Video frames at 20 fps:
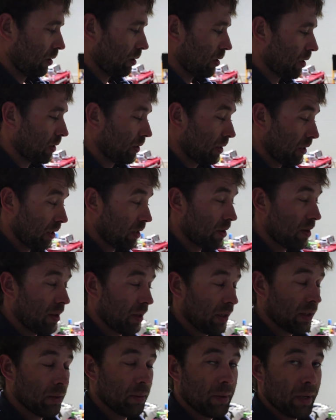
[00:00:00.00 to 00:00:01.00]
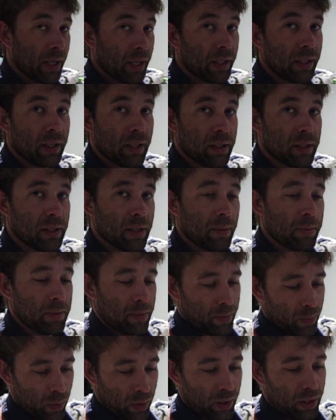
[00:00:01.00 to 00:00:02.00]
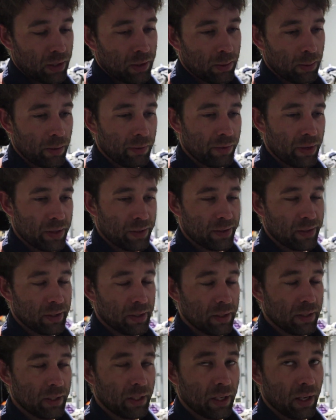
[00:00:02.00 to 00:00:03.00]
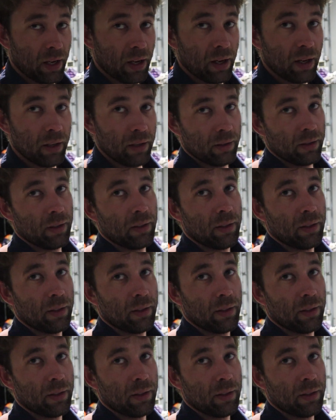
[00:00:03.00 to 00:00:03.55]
I did think about it, except I'm already too invested in the car.